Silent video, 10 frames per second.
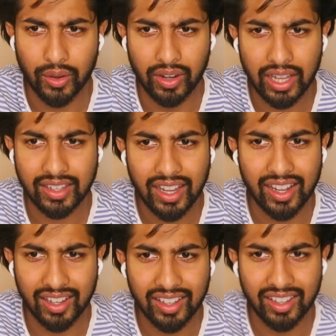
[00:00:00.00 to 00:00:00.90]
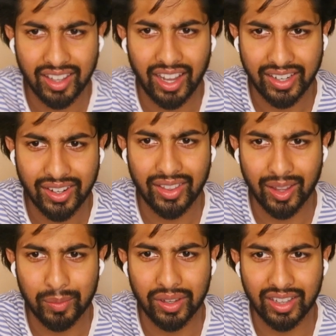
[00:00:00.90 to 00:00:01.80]
I hear
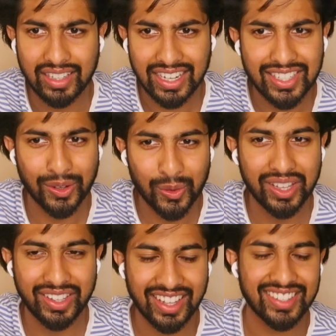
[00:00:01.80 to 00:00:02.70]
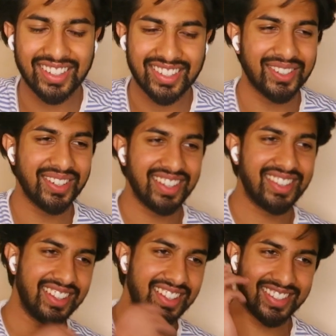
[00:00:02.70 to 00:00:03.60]
that, man. That's like such a
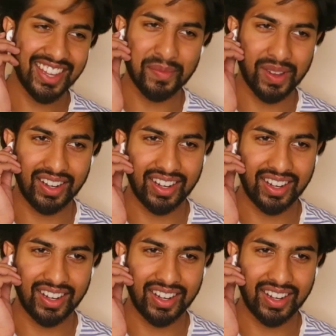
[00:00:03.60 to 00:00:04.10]
nice thing to say, man.